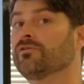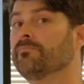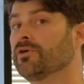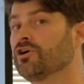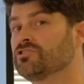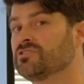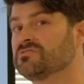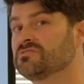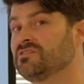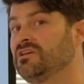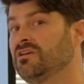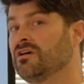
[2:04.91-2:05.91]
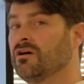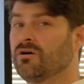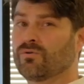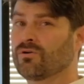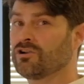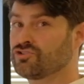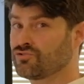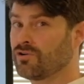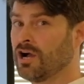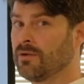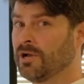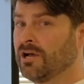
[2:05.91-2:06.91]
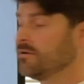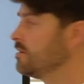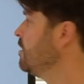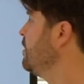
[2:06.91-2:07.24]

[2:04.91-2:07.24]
emergency or a trauma,